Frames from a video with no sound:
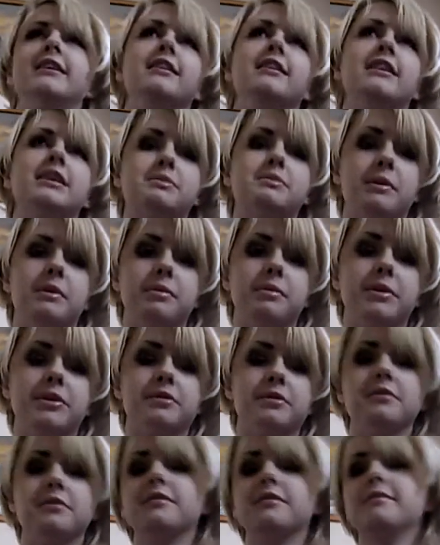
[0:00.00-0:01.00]
That's puppy
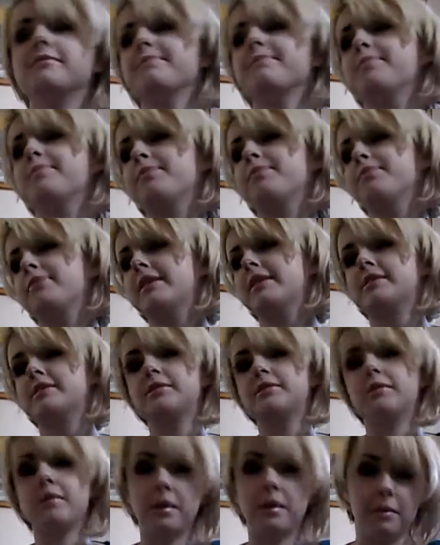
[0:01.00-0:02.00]
talk. That's
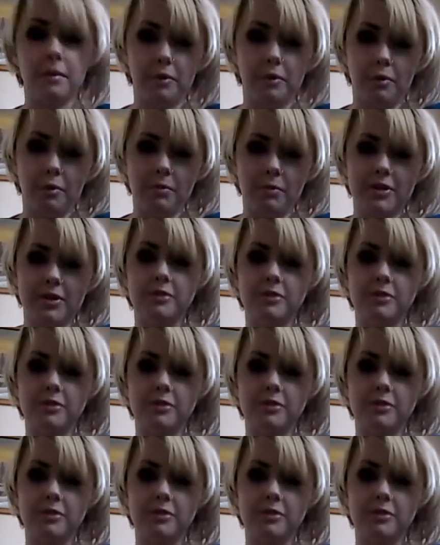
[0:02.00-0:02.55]
not how I normally